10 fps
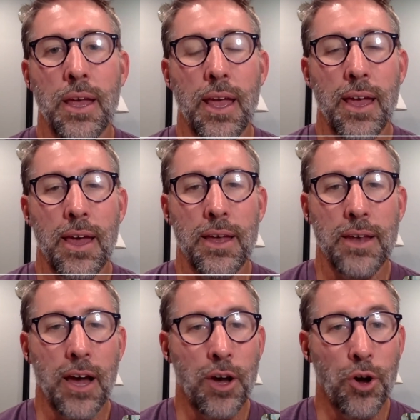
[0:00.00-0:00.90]
And
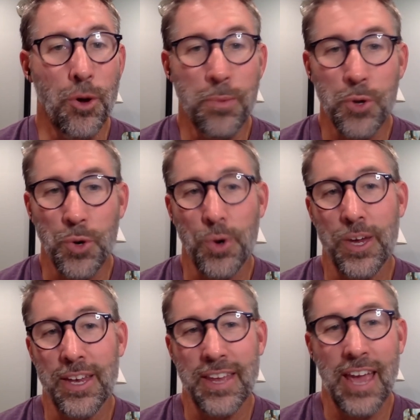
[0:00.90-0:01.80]
I hope you'll
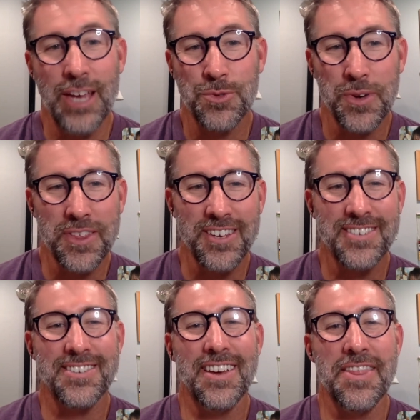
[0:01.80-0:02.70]
engage with
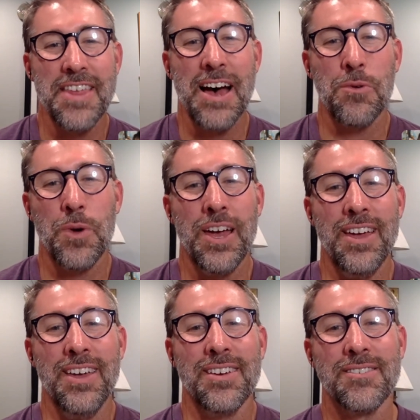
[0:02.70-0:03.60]
us in that way.